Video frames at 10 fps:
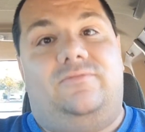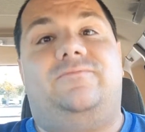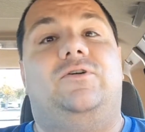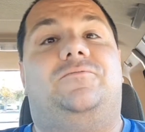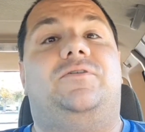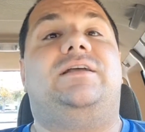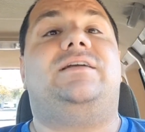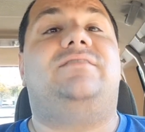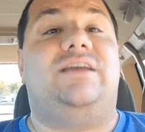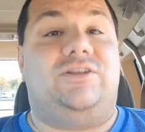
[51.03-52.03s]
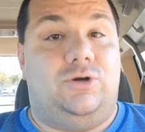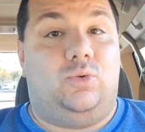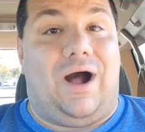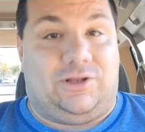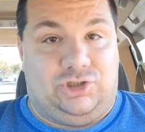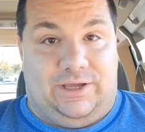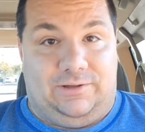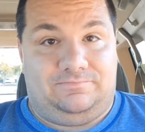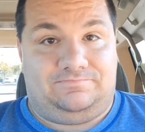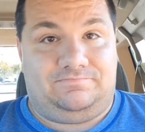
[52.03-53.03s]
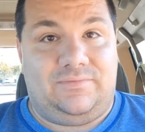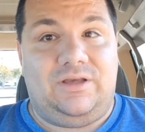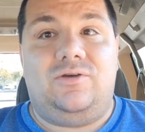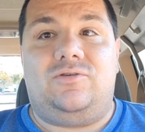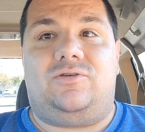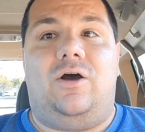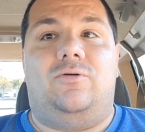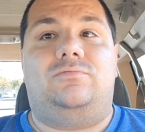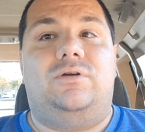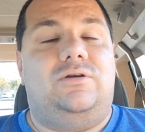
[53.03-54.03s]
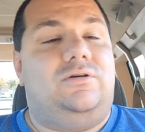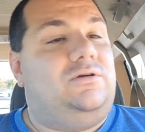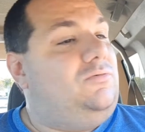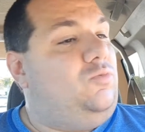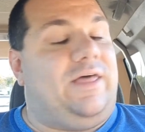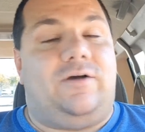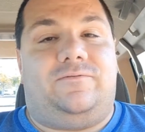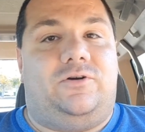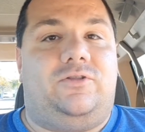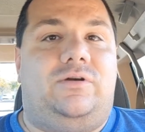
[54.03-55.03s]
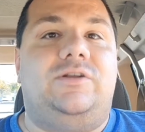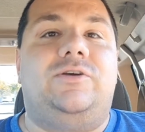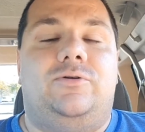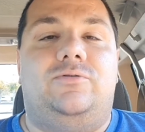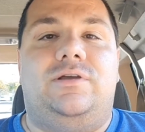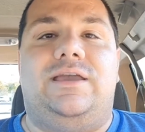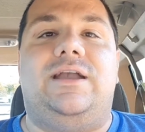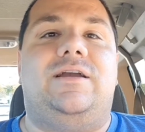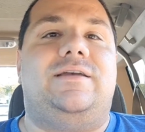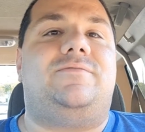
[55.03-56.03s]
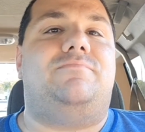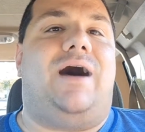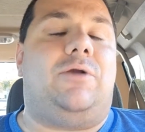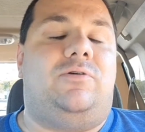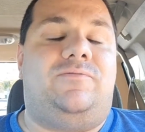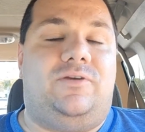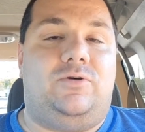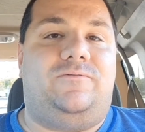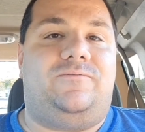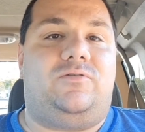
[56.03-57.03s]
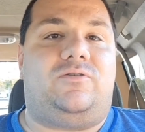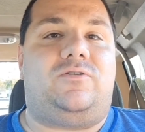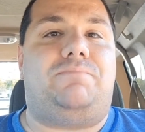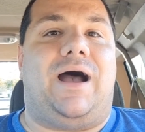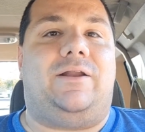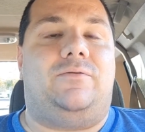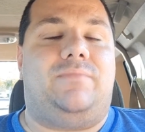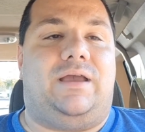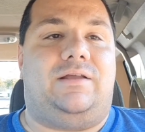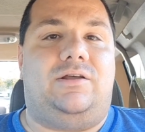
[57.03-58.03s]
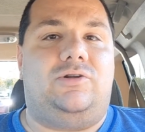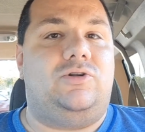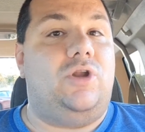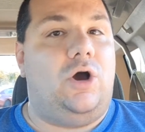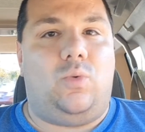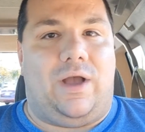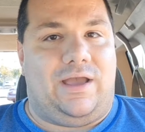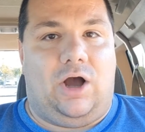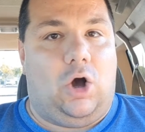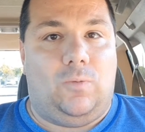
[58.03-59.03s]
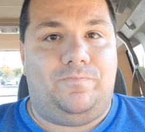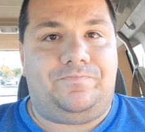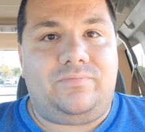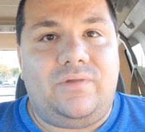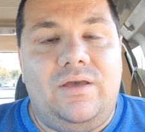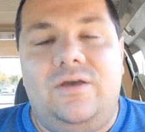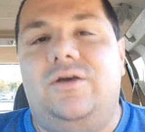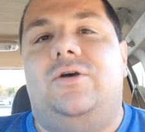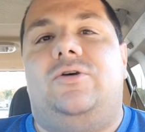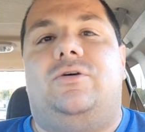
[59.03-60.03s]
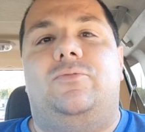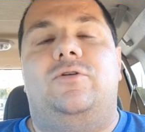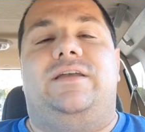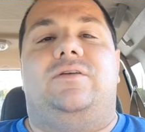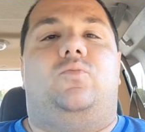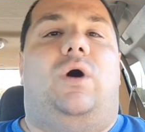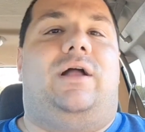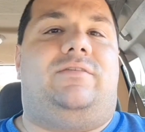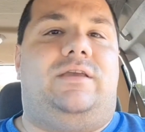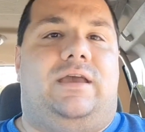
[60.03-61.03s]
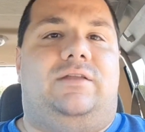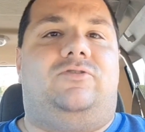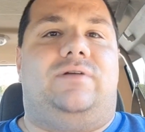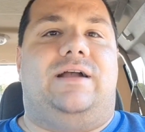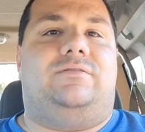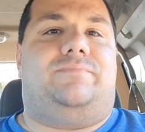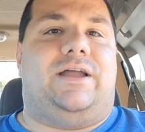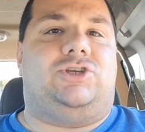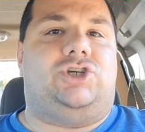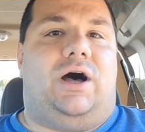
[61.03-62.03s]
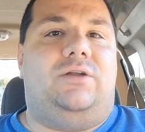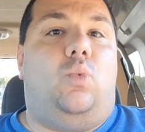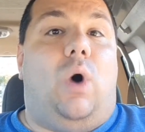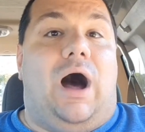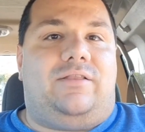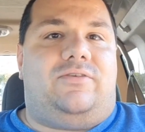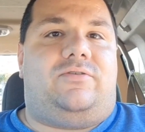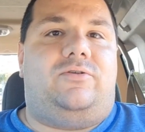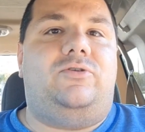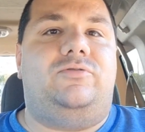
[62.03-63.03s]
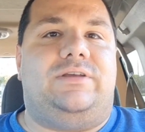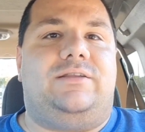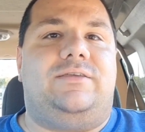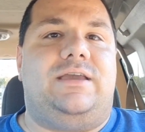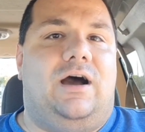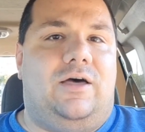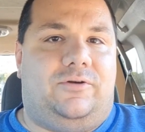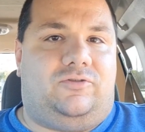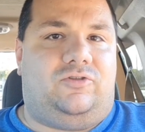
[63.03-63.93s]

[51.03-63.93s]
feel free to continue watching. So, without further ado, here is my review for Spider-Man No Way Home. The movie is once again directed by John Watts, who did the other